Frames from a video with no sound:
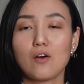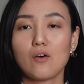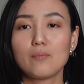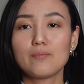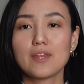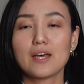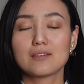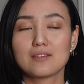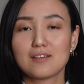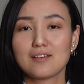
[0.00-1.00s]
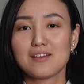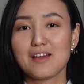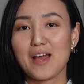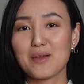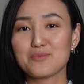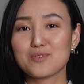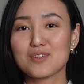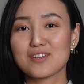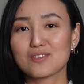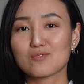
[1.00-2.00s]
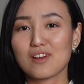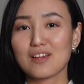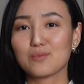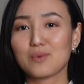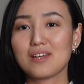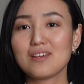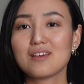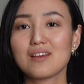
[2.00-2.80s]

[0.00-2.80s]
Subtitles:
hope that I am doing it right way,